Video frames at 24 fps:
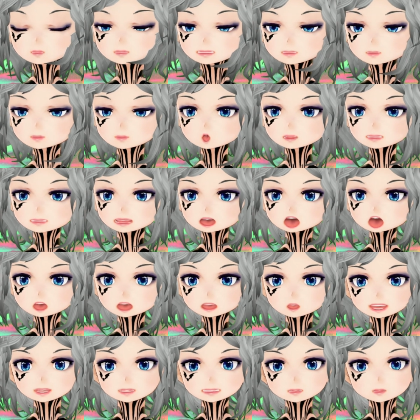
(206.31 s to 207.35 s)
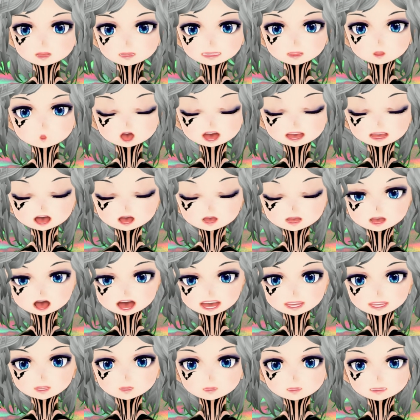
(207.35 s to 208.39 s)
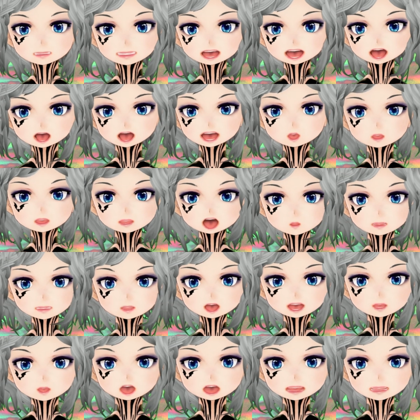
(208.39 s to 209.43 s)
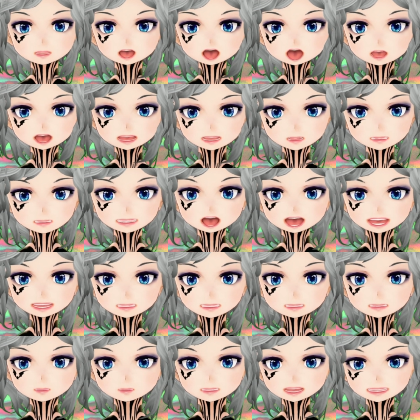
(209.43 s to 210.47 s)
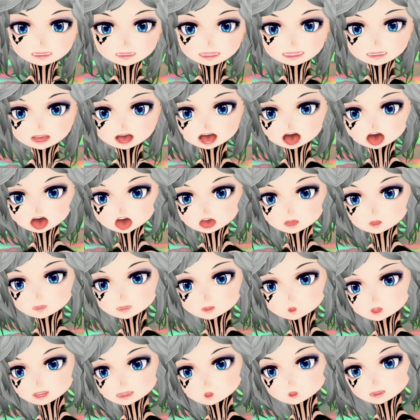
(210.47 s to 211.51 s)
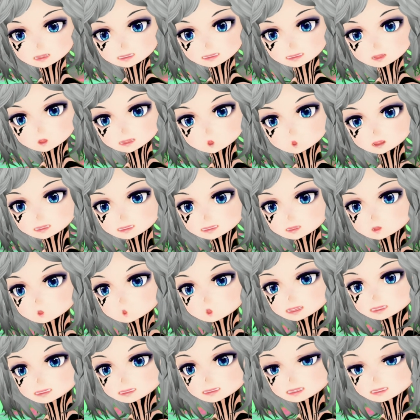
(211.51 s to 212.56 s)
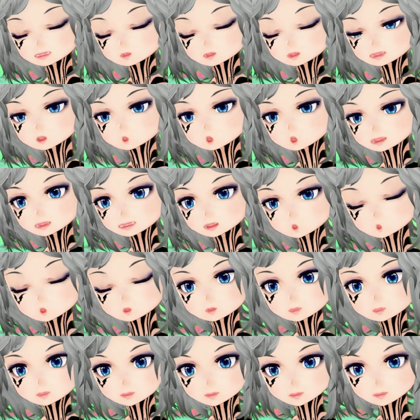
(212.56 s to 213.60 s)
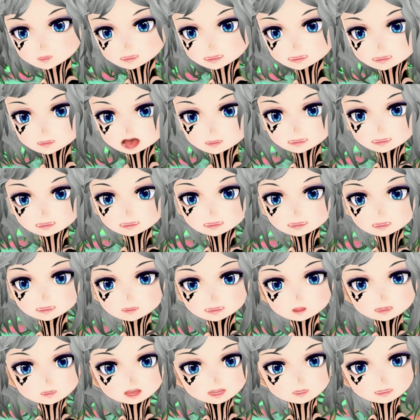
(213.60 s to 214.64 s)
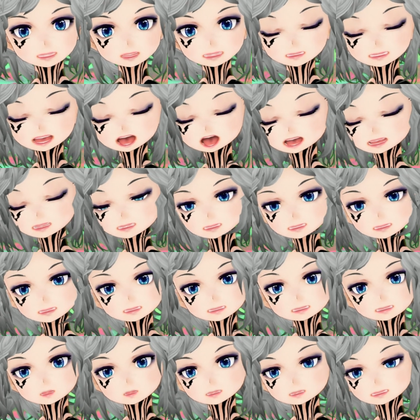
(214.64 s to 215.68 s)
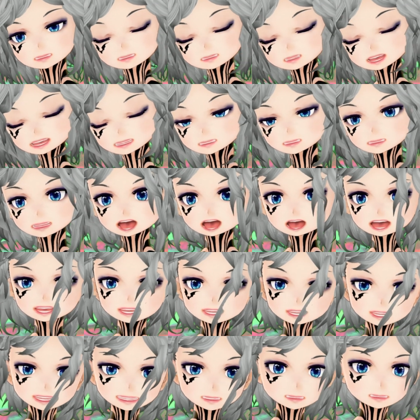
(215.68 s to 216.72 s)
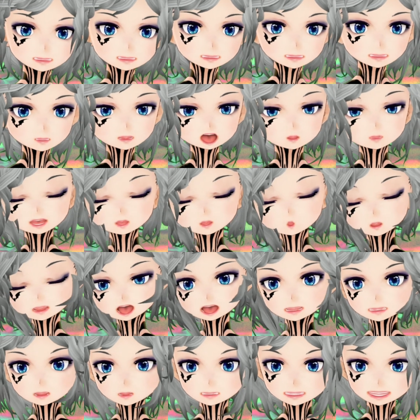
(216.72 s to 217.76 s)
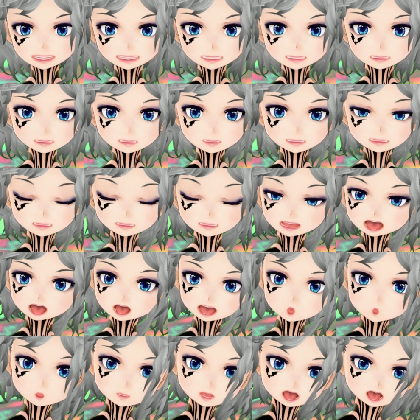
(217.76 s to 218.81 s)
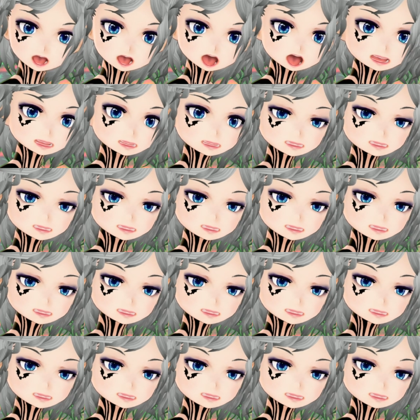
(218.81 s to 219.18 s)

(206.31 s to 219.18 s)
So then you take a fennel, and yeah, I know that fennel is not exactly the most preferred vegetable among people. So you can use anything else. You can use like carrots, you can use like broccoli, you can use cauliflower,